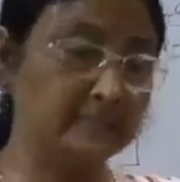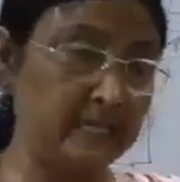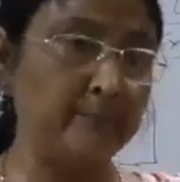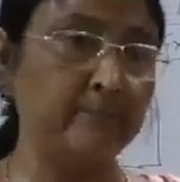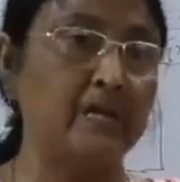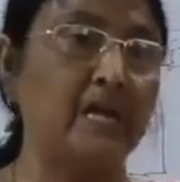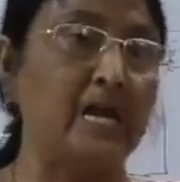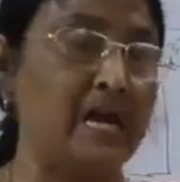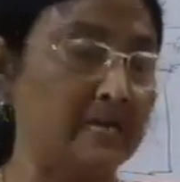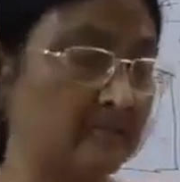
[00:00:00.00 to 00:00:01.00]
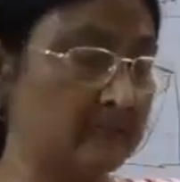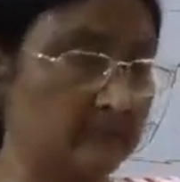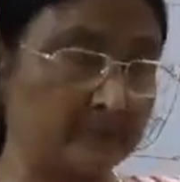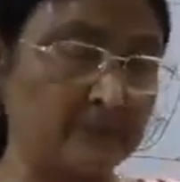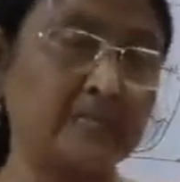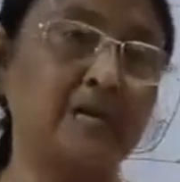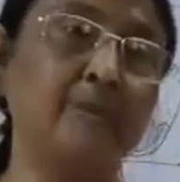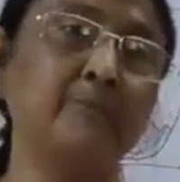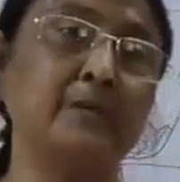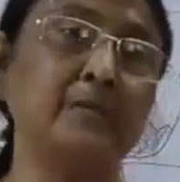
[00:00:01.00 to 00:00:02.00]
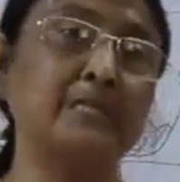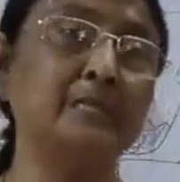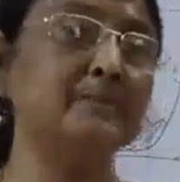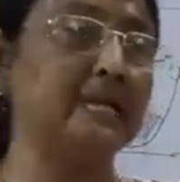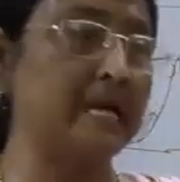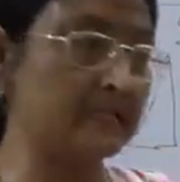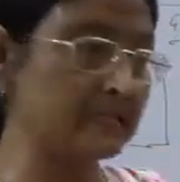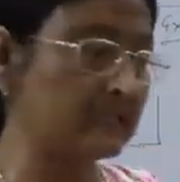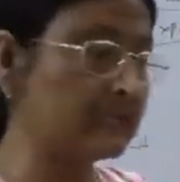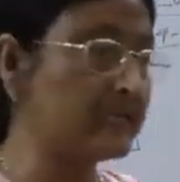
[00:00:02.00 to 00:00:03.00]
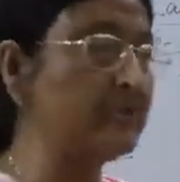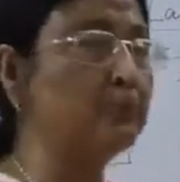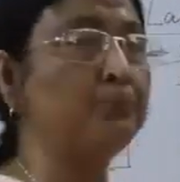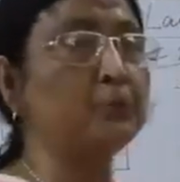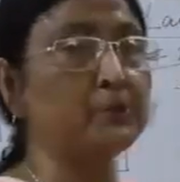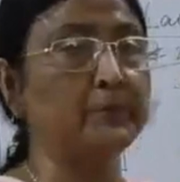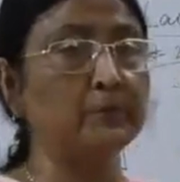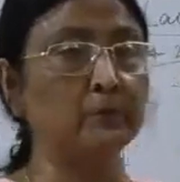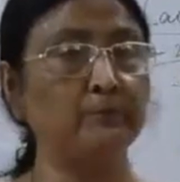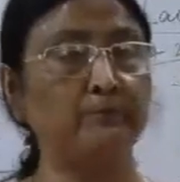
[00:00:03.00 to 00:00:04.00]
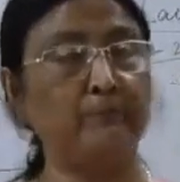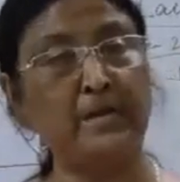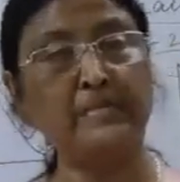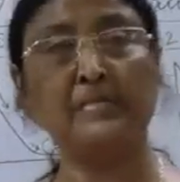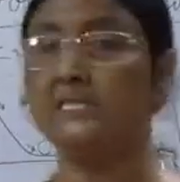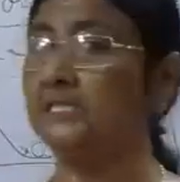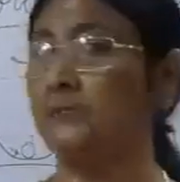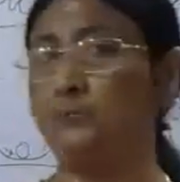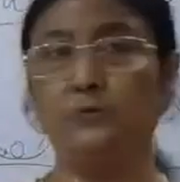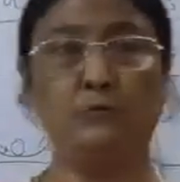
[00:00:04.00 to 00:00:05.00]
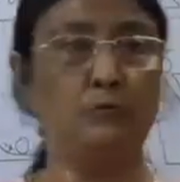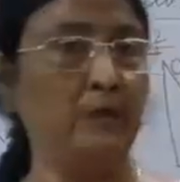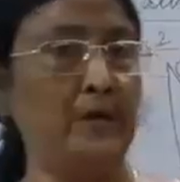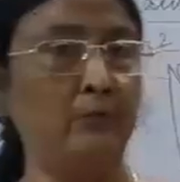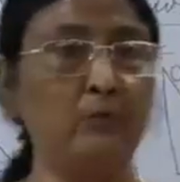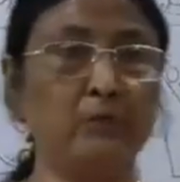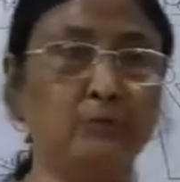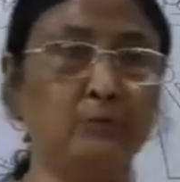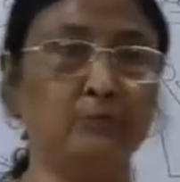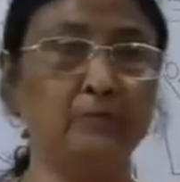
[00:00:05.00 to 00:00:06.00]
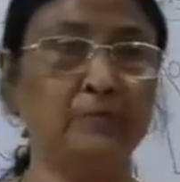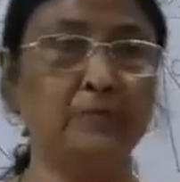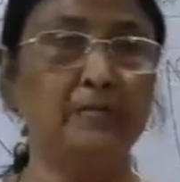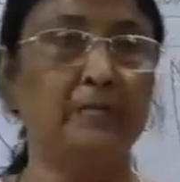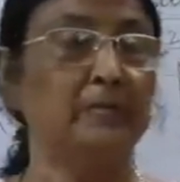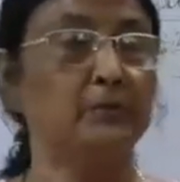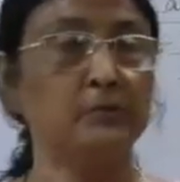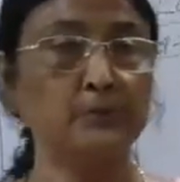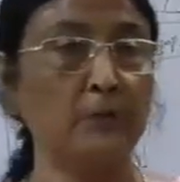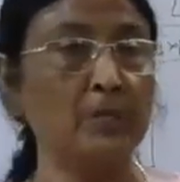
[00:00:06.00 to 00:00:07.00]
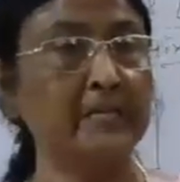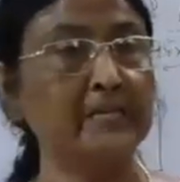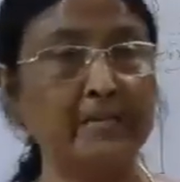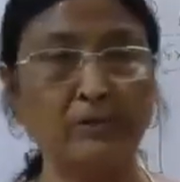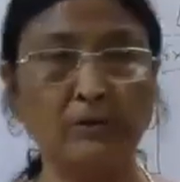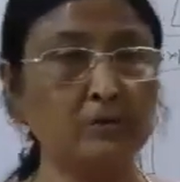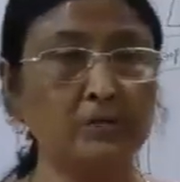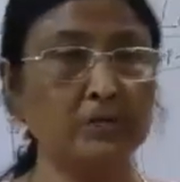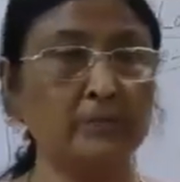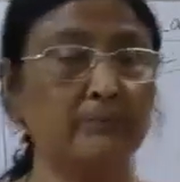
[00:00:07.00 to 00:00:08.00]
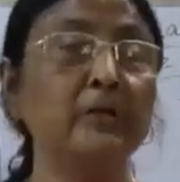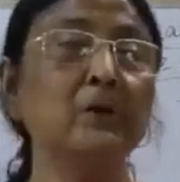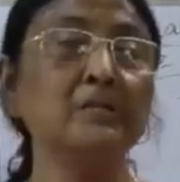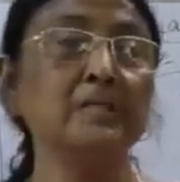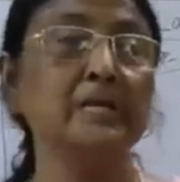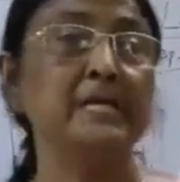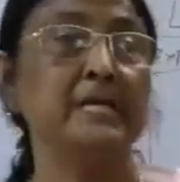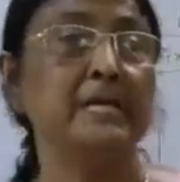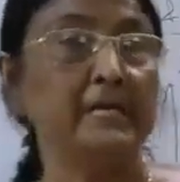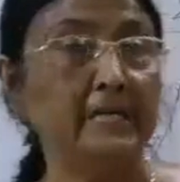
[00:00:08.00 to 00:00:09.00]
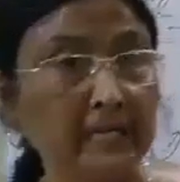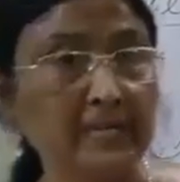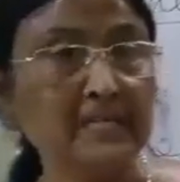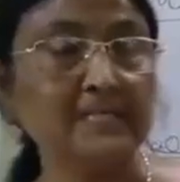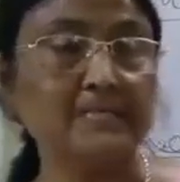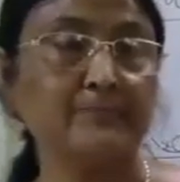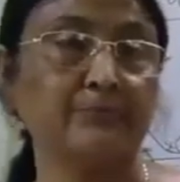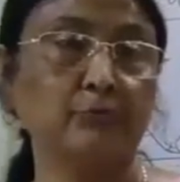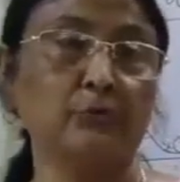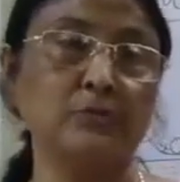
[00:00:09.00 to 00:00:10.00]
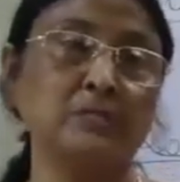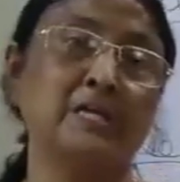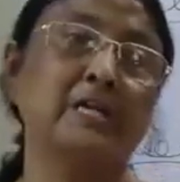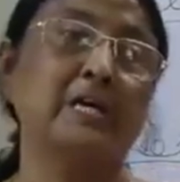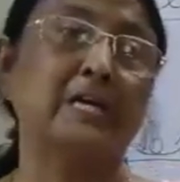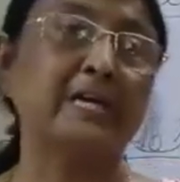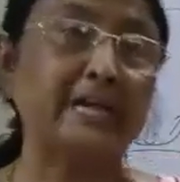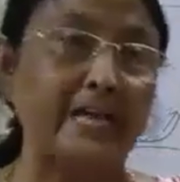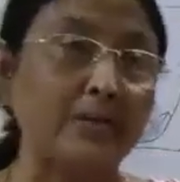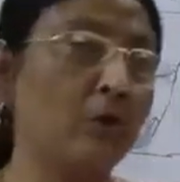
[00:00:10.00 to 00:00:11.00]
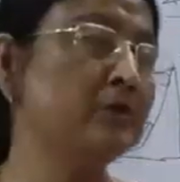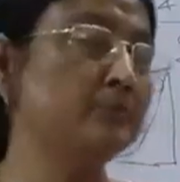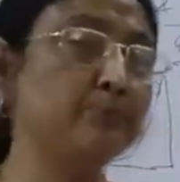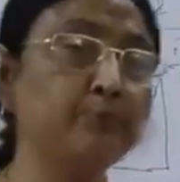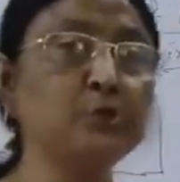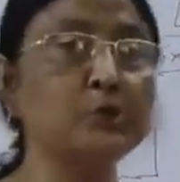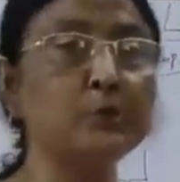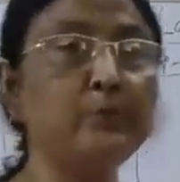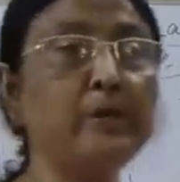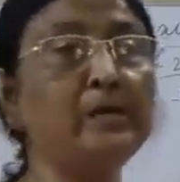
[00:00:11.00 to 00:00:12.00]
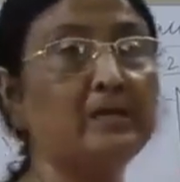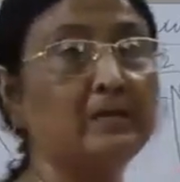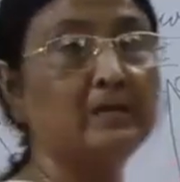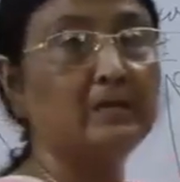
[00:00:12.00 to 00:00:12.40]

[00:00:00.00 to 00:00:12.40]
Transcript: came and comes and try to push me. So my inertia is no, I won't move. The small kid cannot, because his force cannot push me,